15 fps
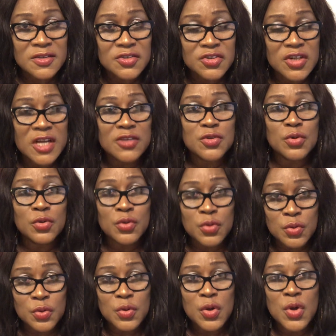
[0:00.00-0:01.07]
Try to
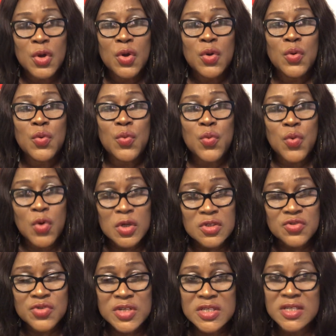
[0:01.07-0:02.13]
know
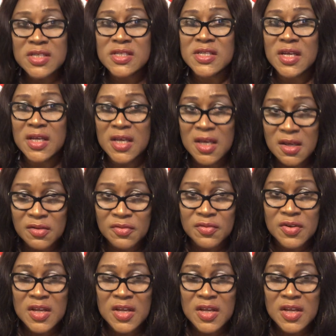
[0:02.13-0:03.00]
what reasons they gave.